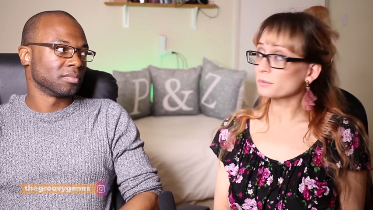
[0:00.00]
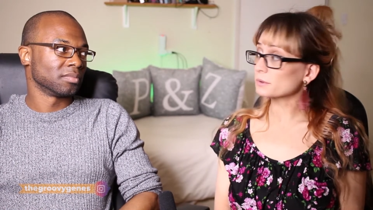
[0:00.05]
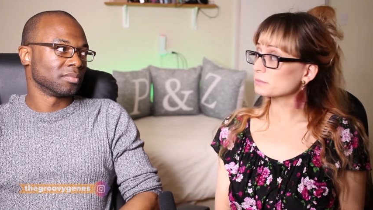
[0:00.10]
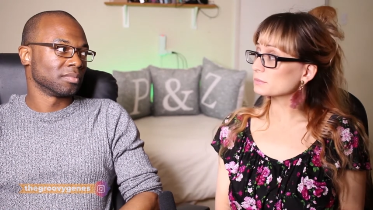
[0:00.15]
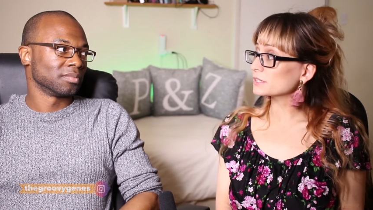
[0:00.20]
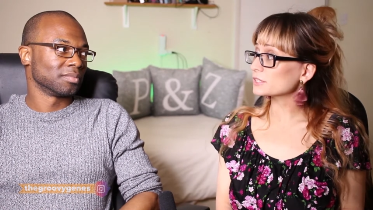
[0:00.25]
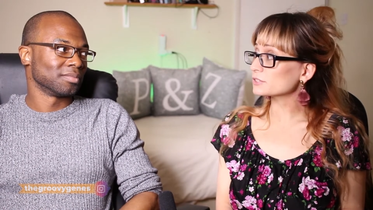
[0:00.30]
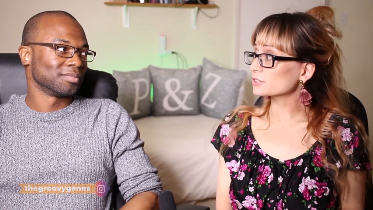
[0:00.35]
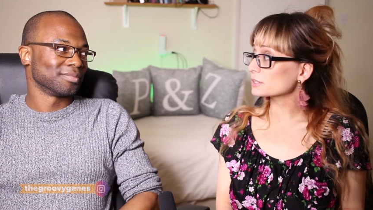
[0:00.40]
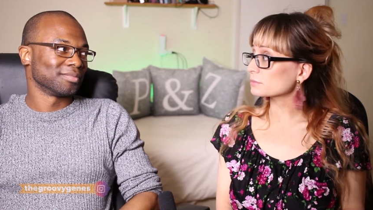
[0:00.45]
Speaker 1: I
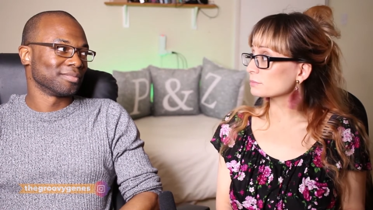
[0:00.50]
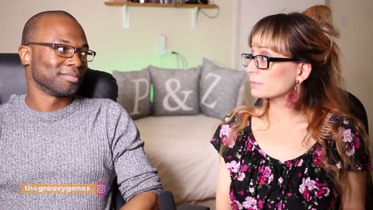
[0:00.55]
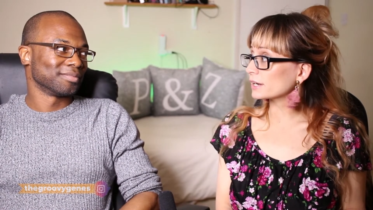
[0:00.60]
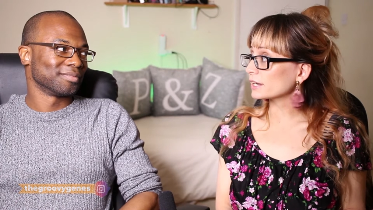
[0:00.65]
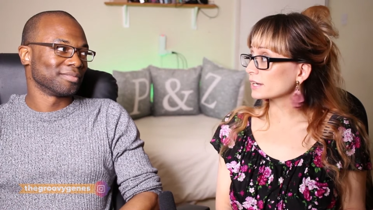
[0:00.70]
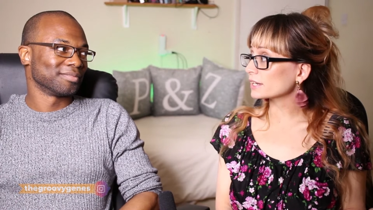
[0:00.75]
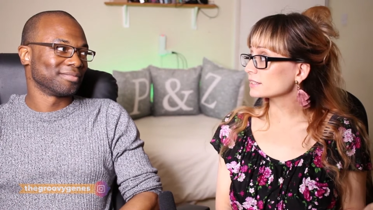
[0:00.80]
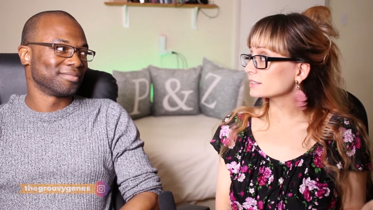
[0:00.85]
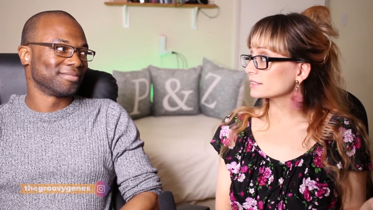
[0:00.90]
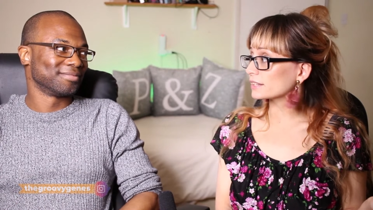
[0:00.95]
mean, you can
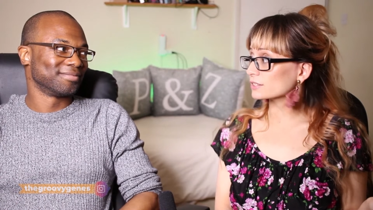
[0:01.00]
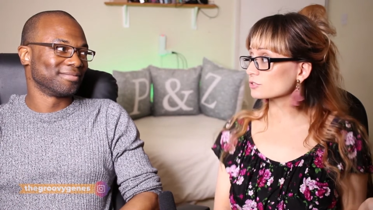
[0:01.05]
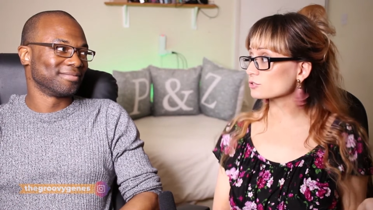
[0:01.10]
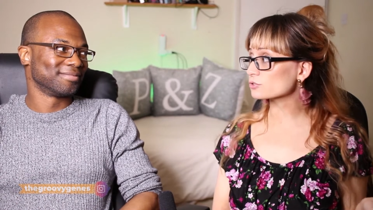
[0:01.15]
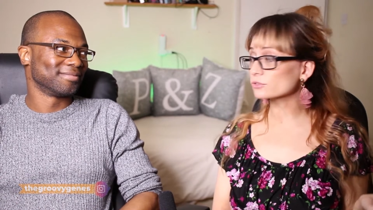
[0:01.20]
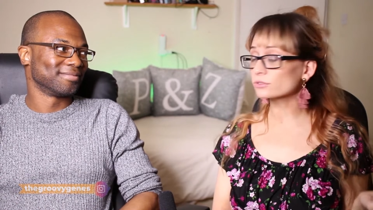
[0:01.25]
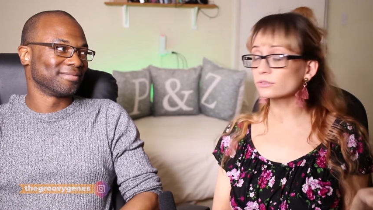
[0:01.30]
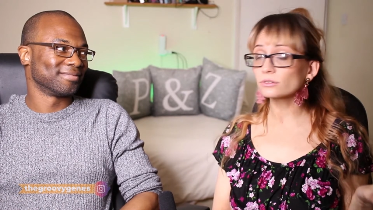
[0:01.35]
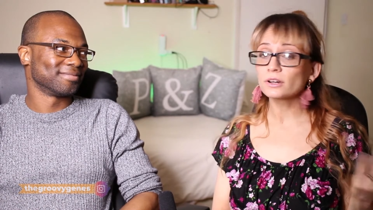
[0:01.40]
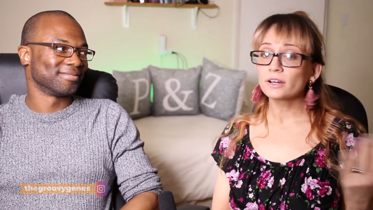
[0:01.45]
buy
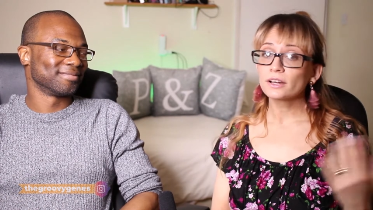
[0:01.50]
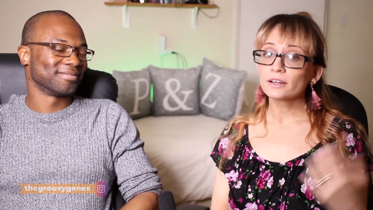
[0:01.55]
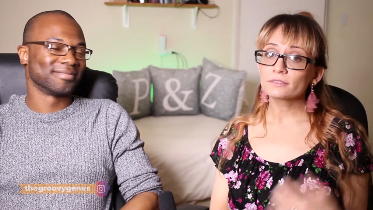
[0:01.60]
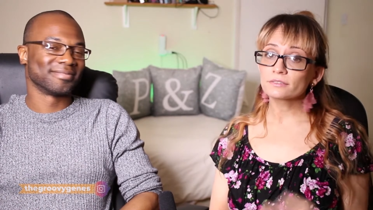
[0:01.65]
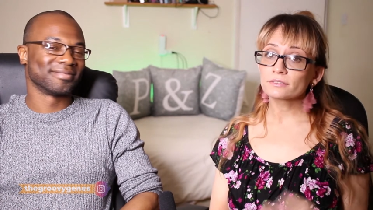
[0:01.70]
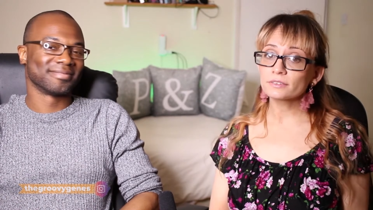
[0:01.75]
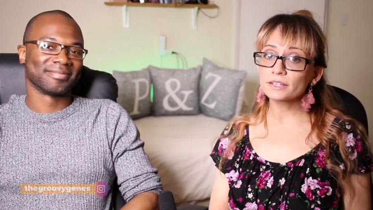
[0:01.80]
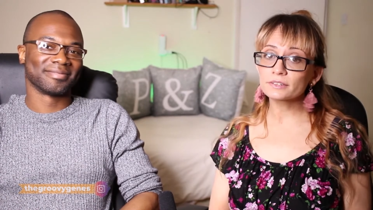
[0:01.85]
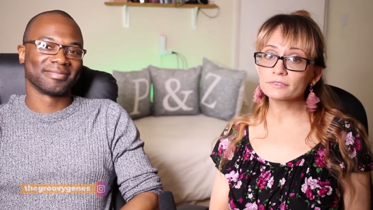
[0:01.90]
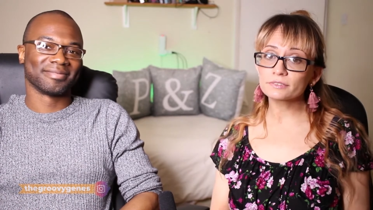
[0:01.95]
natural
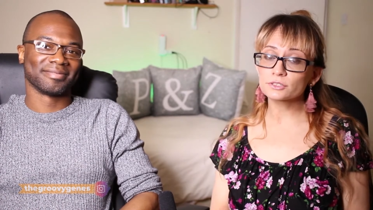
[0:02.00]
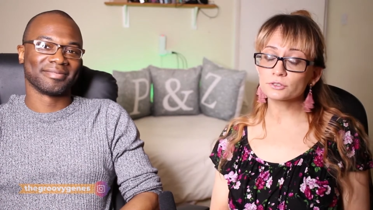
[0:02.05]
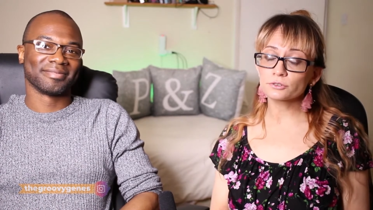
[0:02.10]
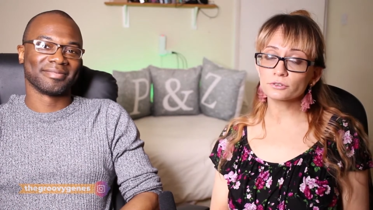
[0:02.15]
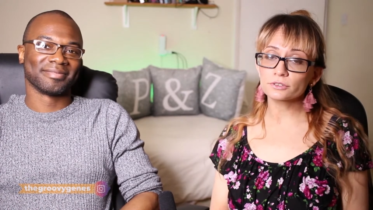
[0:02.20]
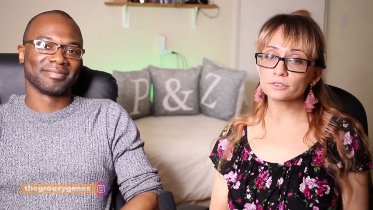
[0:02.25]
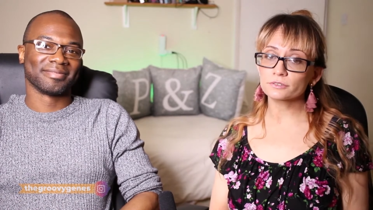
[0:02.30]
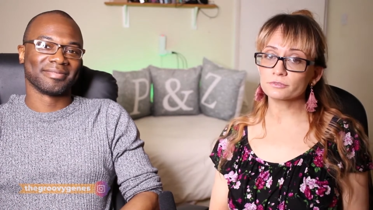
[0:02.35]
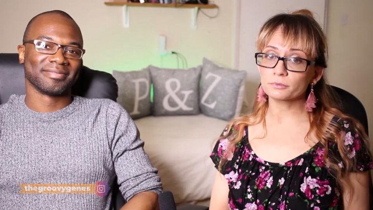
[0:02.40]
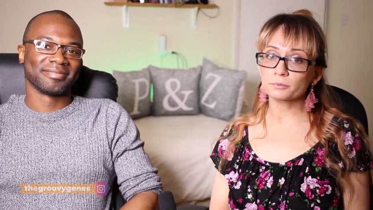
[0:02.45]
flavored
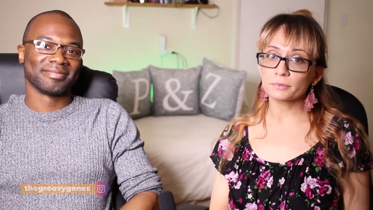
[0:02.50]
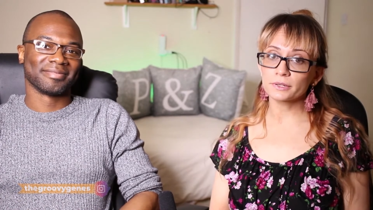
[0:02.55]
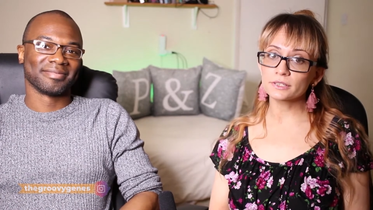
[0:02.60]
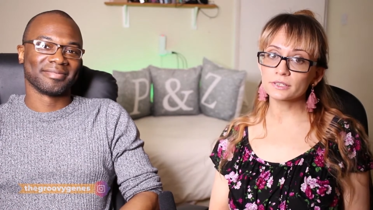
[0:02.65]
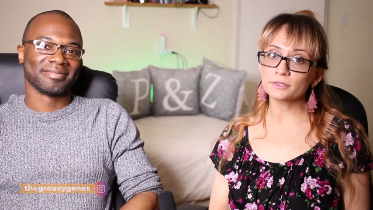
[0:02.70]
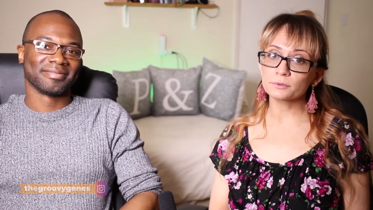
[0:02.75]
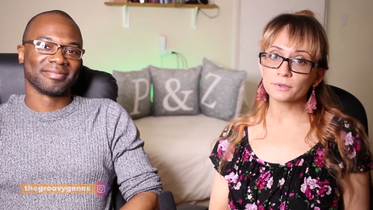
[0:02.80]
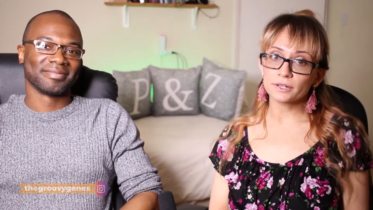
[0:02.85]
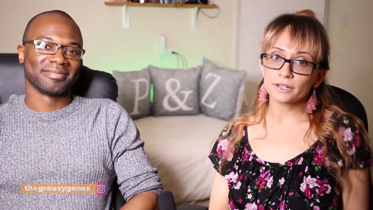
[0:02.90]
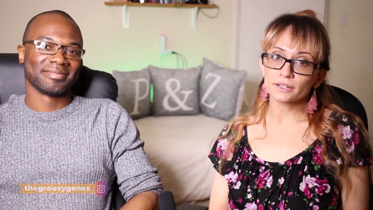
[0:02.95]
yogurt from
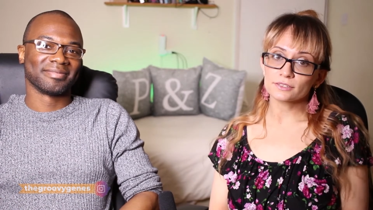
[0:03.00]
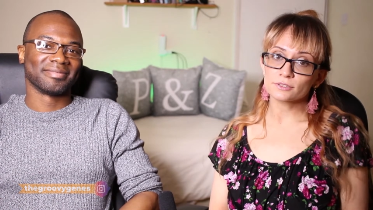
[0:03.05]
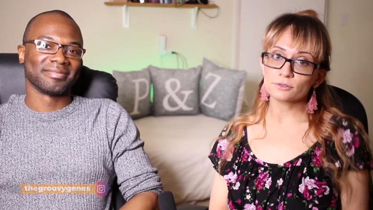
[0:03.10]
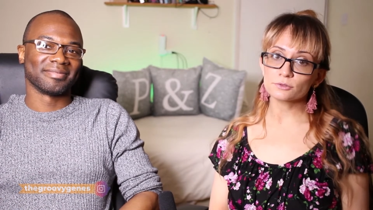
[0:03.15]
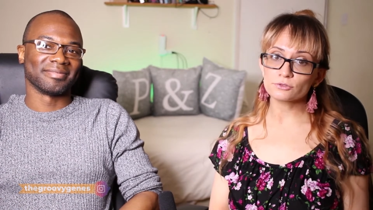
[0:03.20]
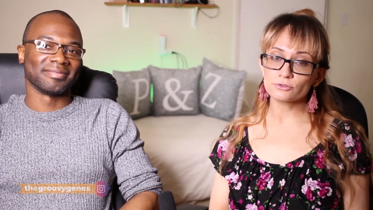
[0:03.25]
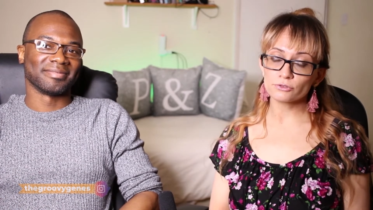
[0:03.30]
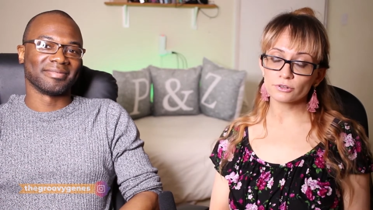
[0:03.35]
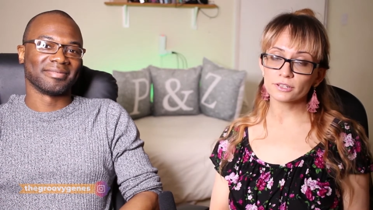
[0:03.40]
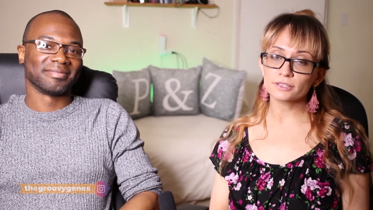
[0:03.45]
anywhere, so
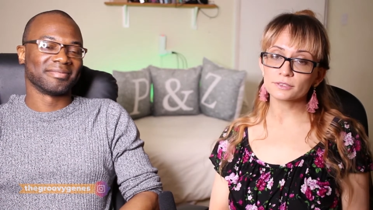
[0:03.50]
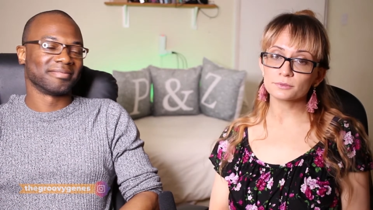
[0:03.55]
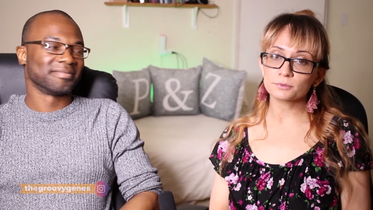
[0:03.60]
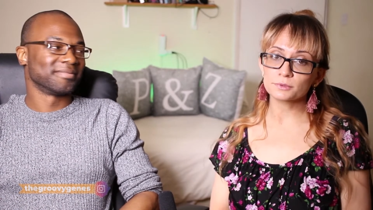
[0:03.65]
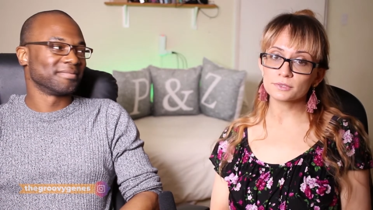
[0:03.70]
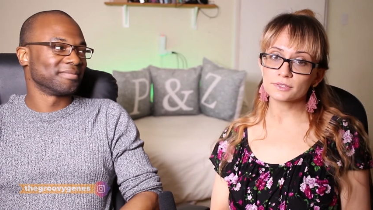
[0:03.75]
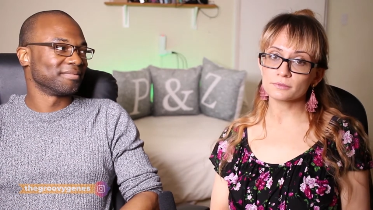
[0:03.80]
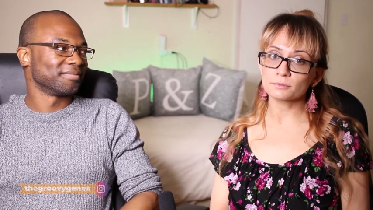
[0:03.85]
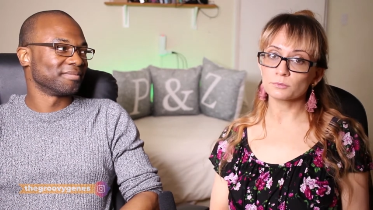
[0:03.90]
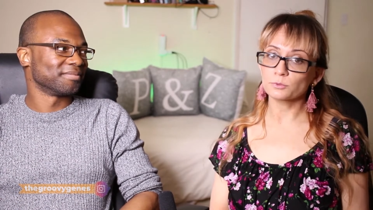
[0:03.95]
try it
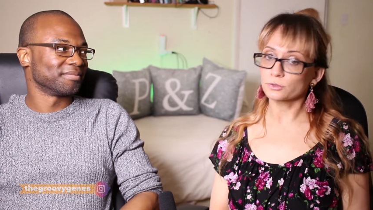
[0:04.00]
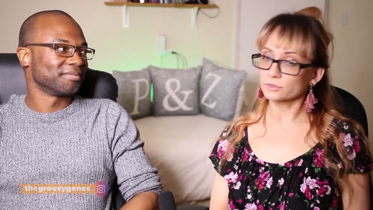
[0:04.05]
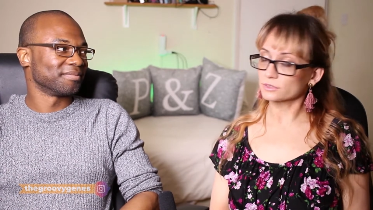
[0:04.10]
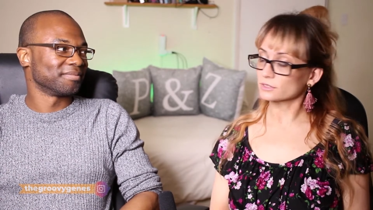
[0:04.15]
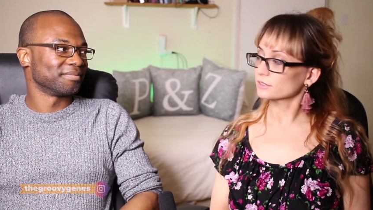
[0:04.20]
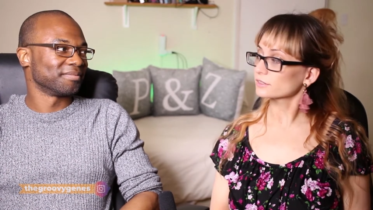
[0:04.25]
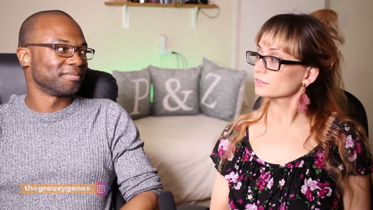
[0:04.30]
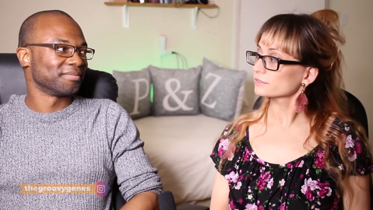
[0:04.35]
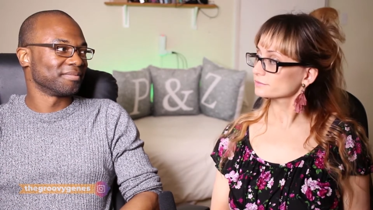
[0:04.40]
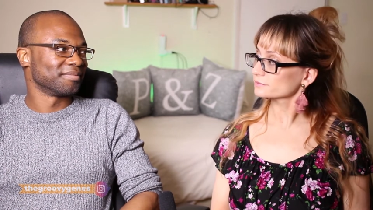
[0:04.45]
with some
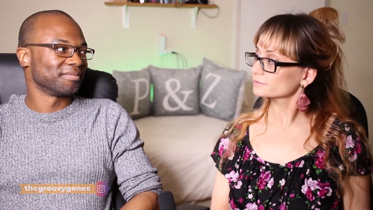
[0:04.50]
water.